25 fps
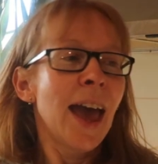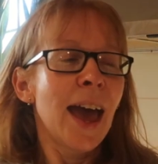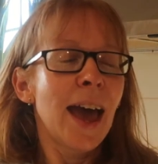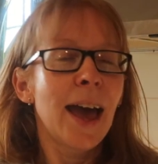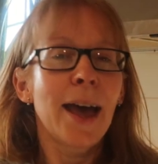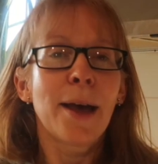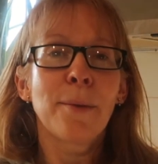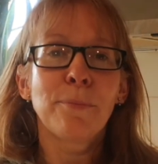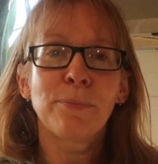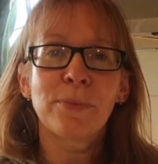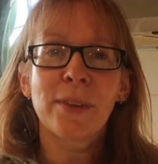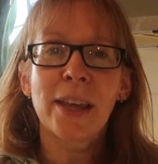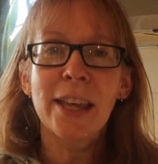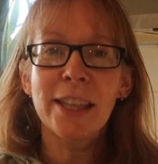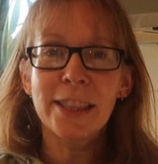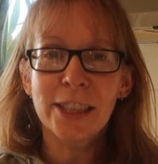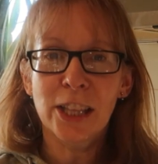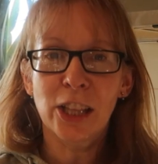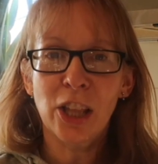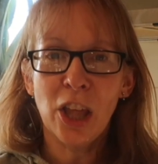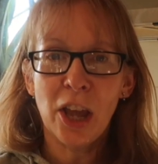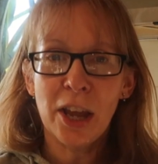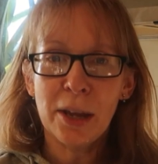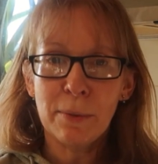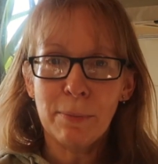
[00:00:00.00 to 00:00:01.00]
Hit
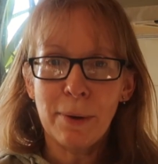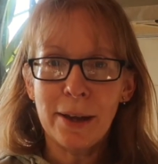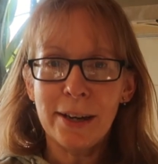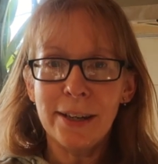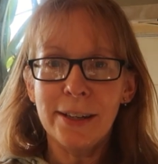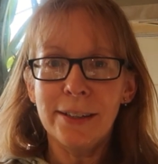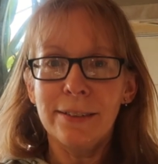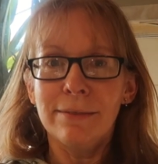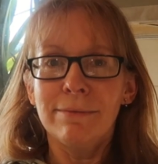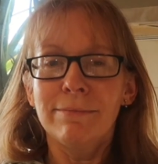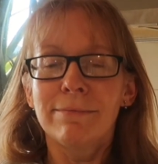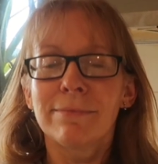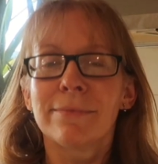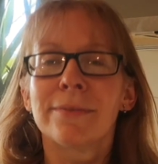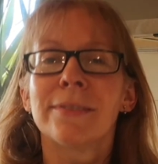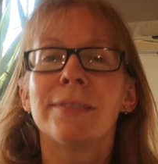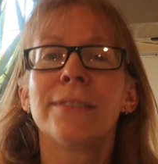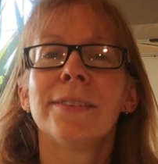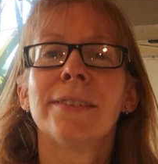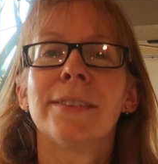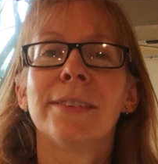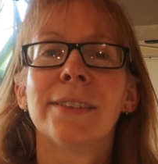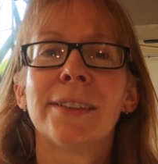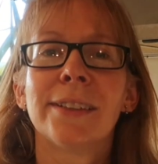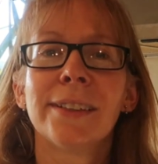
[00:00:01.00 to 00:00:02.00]
the like button,
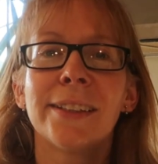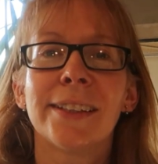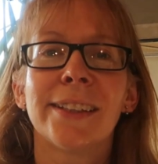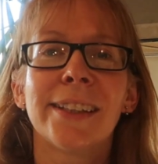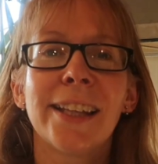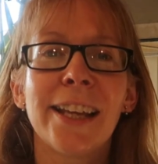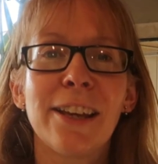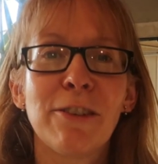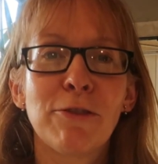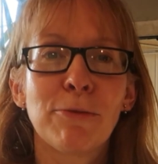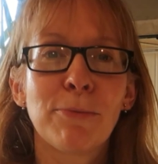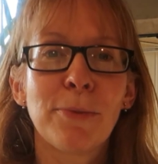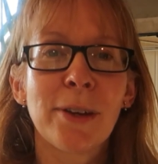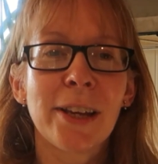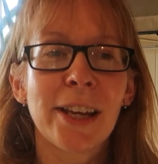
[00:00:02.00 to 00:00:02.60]
leave